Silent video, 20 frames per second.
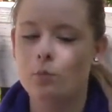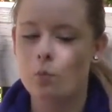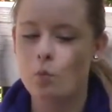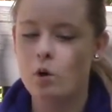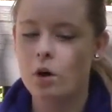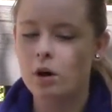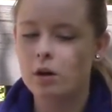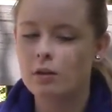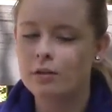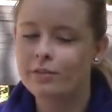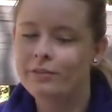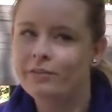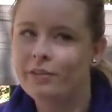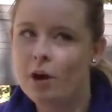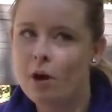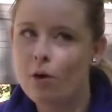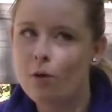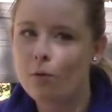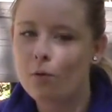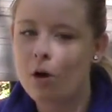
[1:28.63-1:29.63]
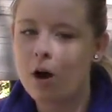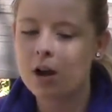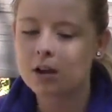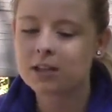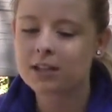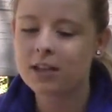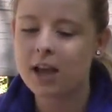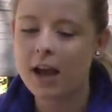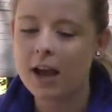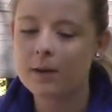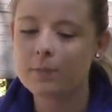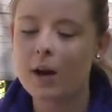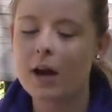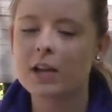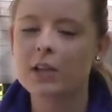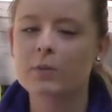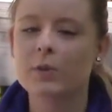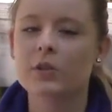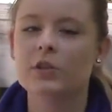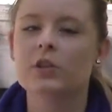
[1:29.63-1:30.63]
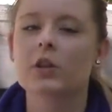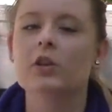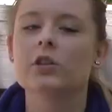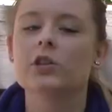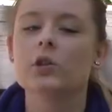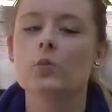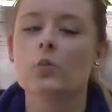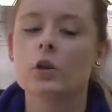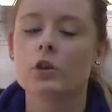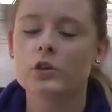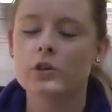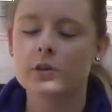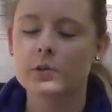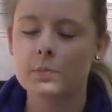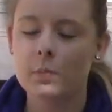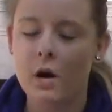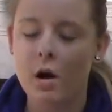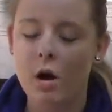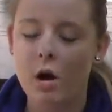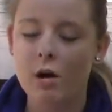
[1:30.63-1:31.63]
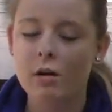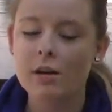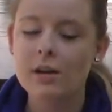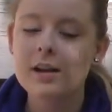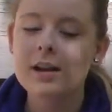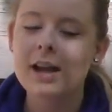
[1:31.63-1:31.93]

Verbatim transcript: waterfall rock slide, might as well start somewhere small.